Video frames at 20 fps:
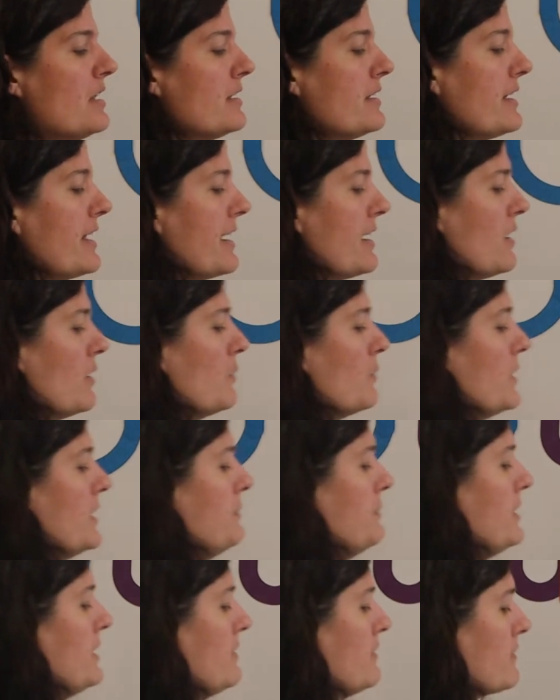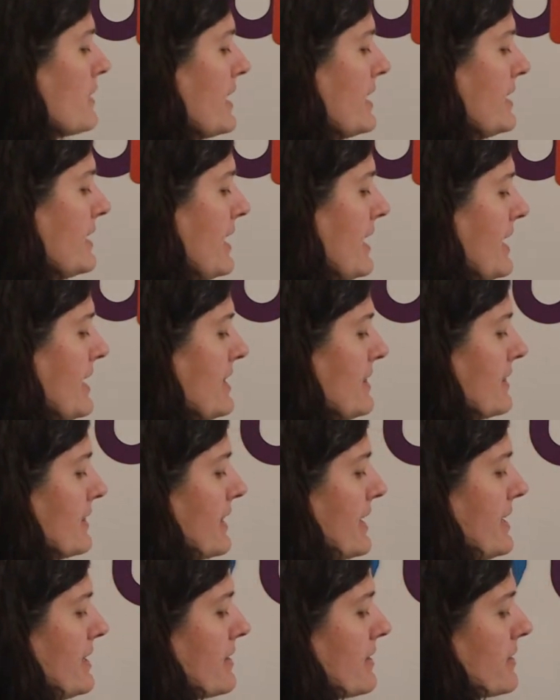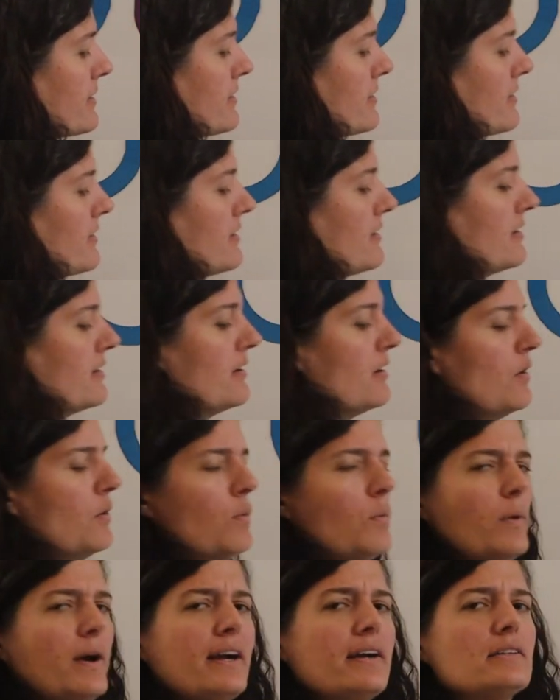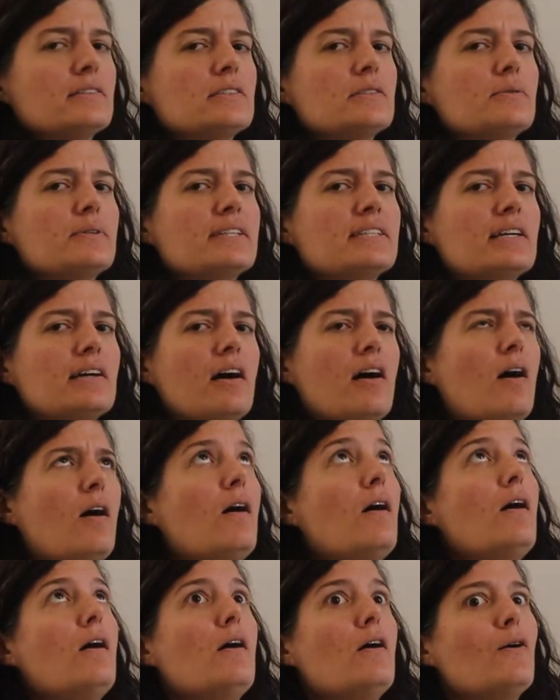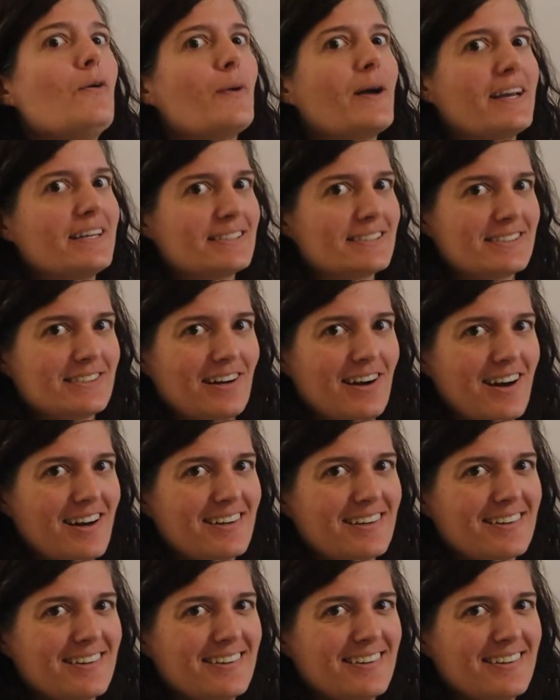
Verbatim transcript: Now, when we write a letter, where do we always start?